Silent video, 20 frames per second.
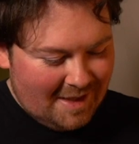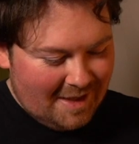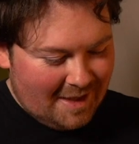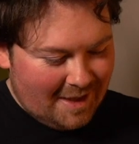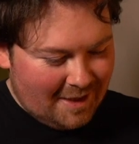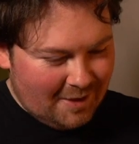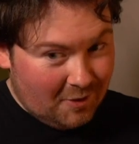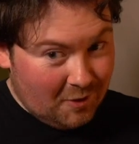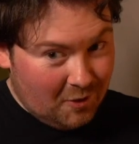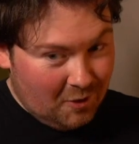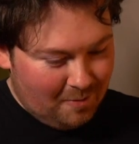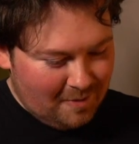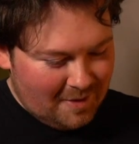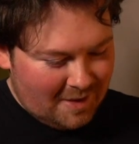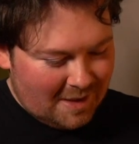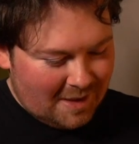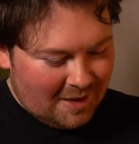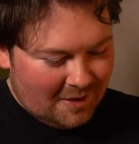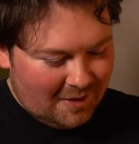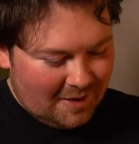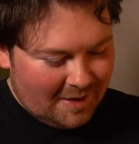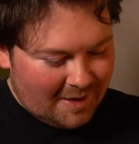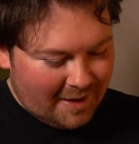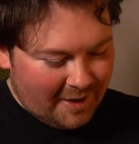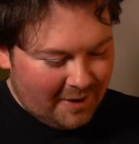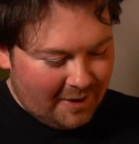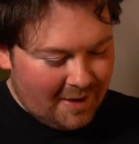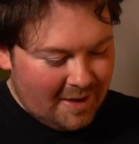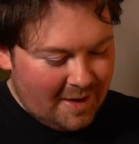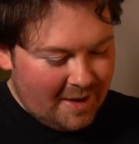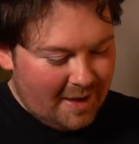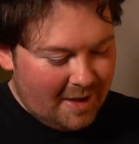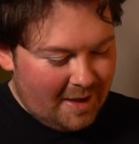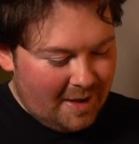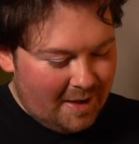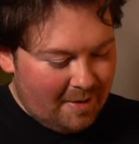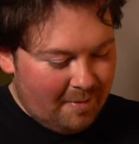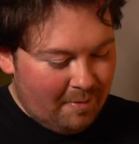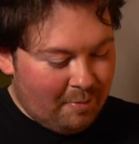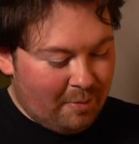I do not miss lockdown,
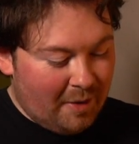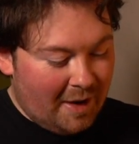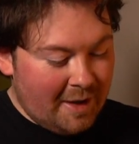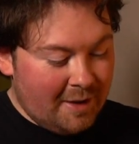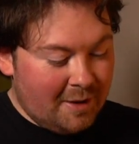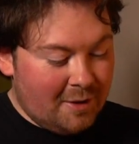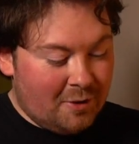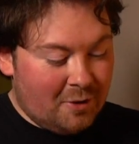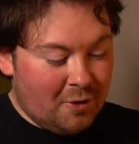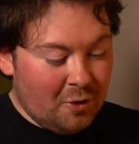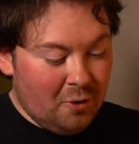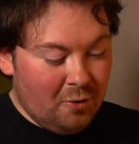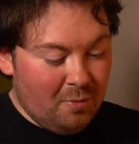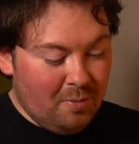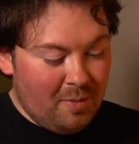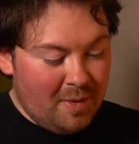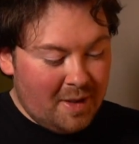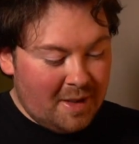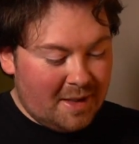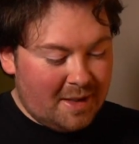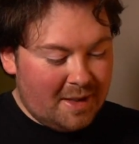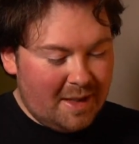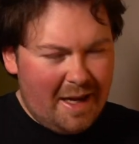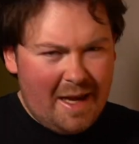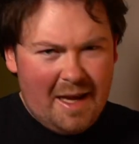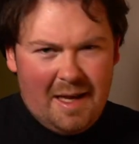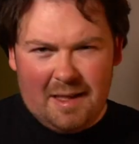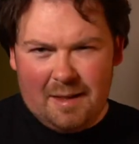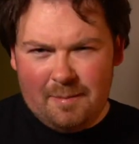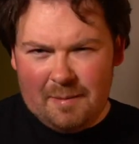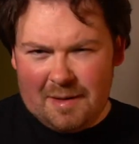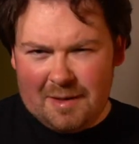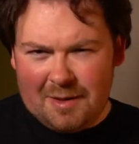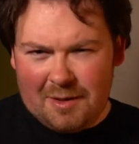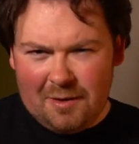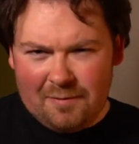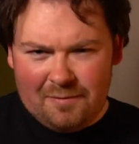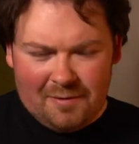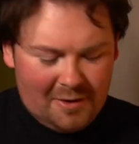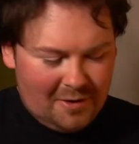but I do miss elements
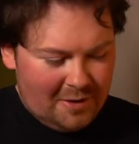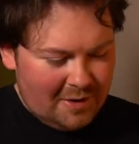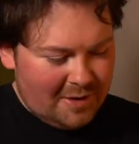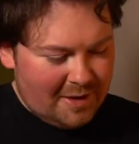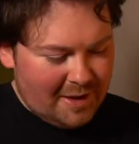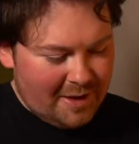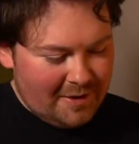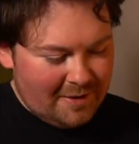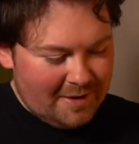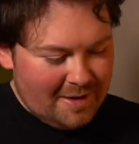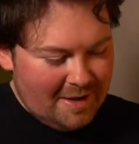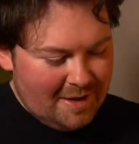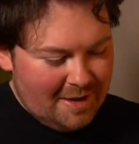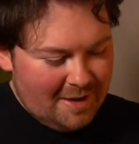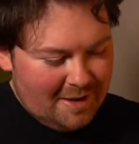of lockdown.